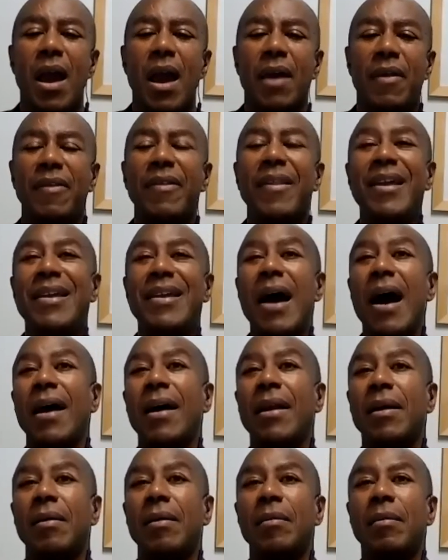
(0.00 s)
And then they
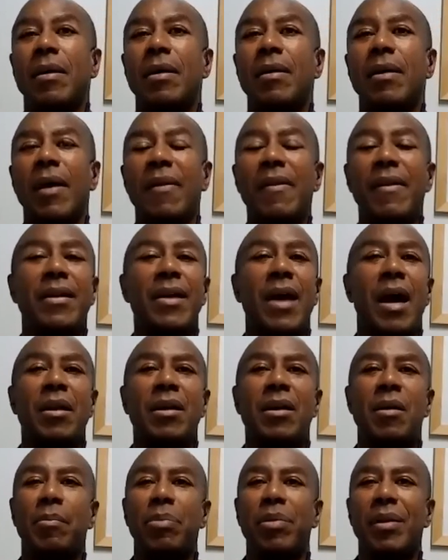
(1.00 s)
died, and they
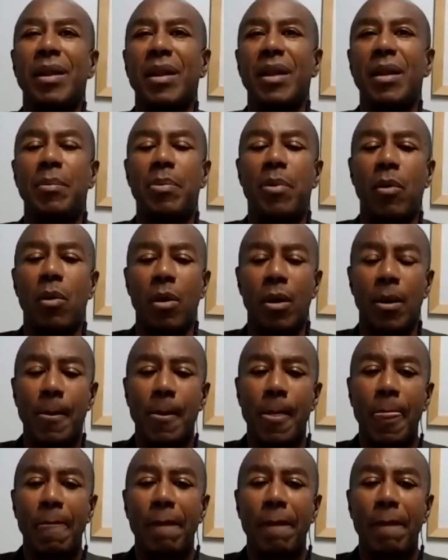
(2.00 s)
died completely poor.